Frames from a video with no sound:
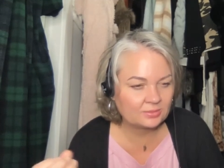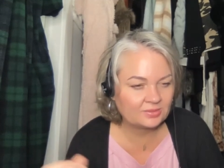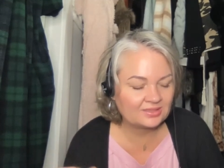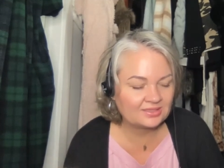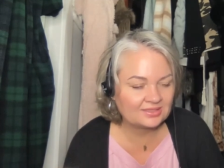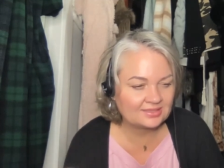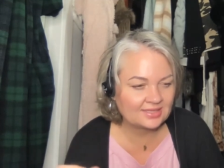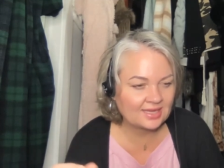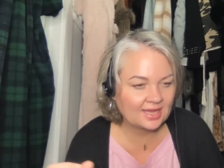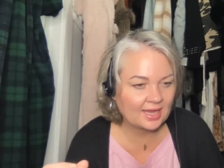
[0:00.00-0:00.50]
to
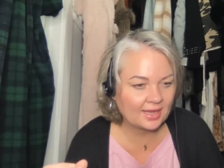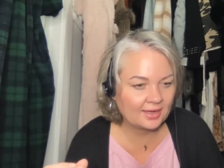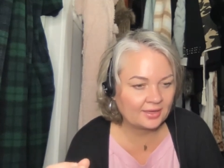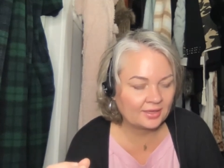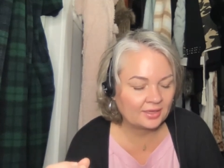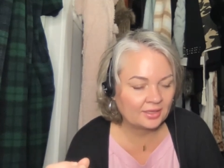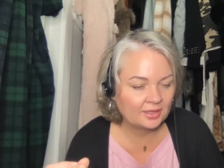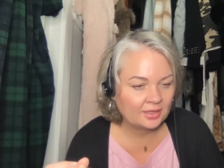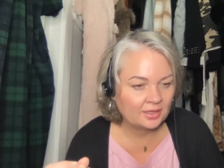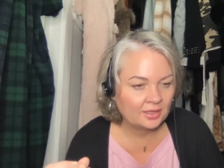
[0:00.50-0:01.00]
be
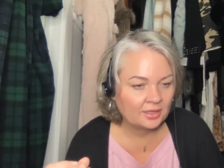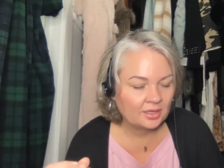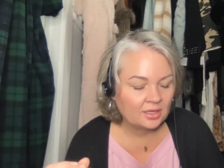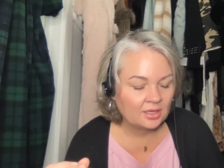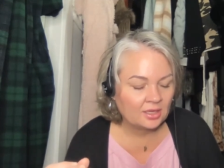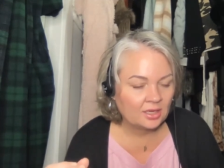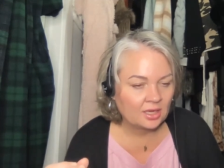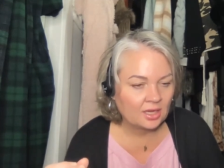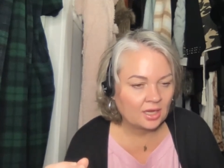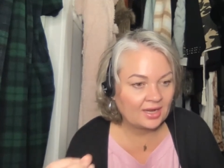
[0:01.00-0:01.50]
said.
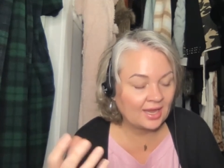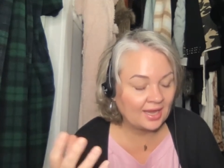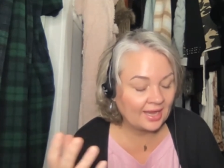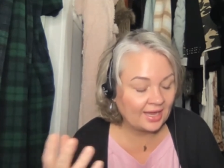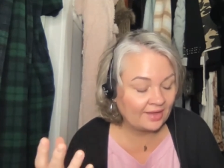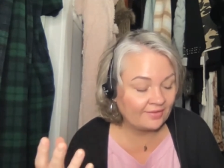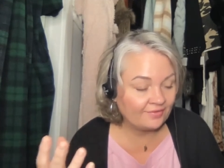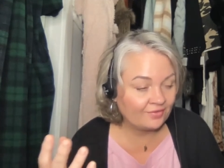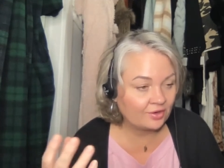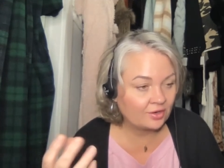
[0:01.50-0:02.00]
And I
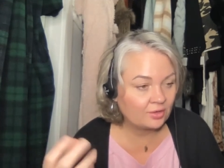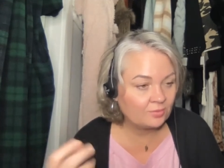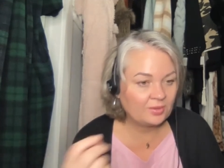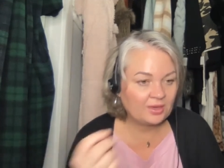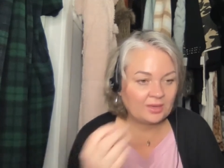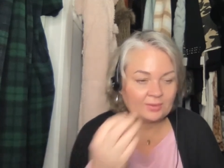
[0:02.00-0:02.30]
have heard